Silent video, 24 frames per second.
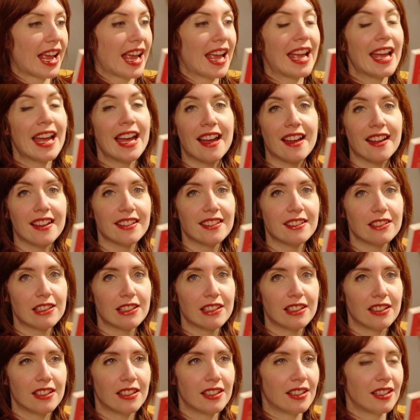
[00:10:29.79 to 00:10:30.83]
And
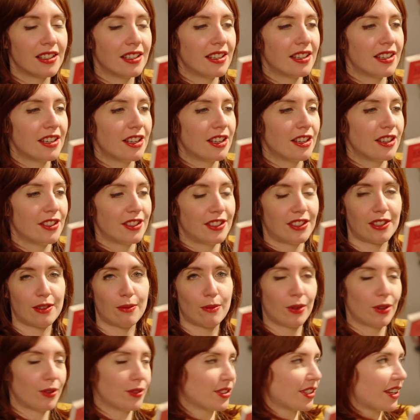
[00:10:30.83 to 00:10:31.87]

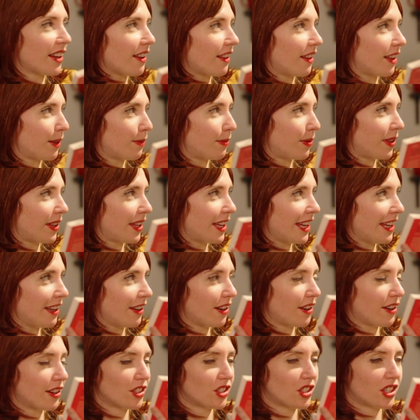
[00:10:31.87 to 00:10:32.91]
someone who's got a lot of play on
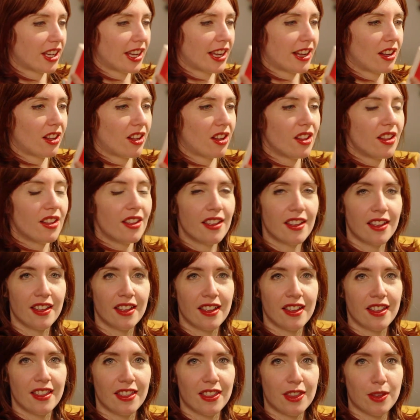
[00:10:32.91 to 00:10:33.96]
our channel,
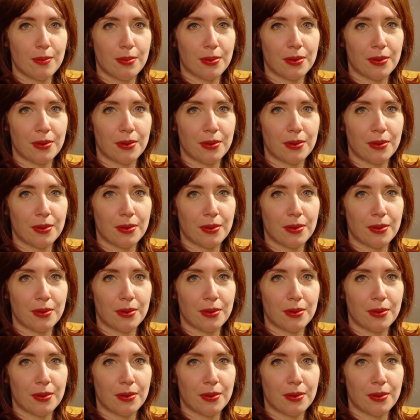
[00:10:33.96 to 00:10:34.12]
the